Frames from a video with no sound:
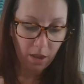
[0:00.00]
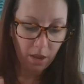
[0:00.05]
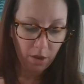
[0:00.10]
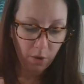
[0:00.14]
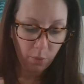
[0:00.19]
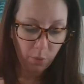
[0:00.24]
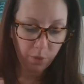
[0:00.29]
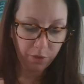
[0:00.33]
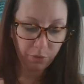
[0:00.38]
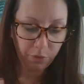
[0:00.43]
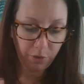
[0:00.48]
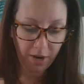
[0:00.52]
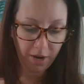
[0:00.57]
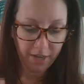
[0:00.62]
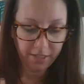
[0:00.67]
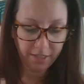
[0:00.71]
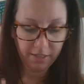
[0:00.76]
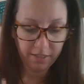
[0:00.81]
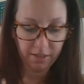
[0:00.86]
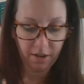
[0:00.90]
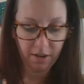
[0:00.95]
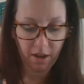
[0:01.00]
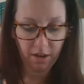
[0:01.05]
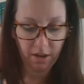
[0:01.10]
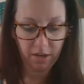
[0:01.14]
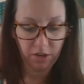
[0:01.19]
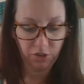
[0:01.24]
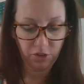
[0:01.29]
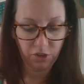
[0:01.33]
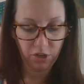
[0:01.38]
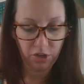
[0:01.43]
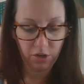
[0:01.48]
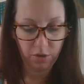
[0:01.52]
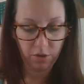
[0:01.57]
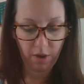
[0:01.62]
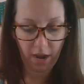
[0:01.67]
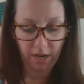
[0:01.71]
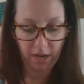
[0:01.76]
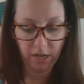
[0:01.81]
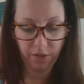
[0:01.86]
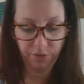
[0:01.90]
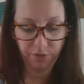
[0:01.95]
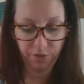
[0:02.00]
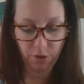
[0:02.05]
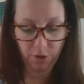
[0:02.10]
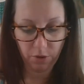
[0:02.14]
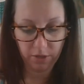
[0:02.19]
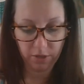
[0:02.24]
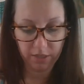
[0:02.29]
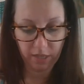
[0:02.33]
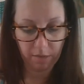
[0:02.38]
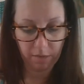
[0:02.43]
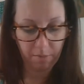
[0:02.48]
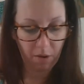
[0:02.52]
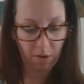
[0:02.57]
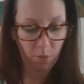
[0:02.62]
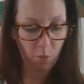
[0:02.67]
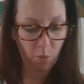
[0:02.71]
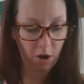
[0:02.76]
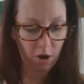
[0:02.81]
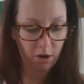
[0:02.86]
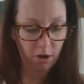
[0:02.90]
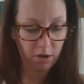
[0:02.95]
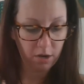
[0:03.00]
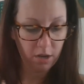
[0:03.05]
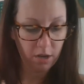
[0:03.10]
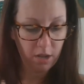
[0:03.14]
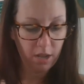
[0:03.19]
With race as a non-issue, I can focus on my work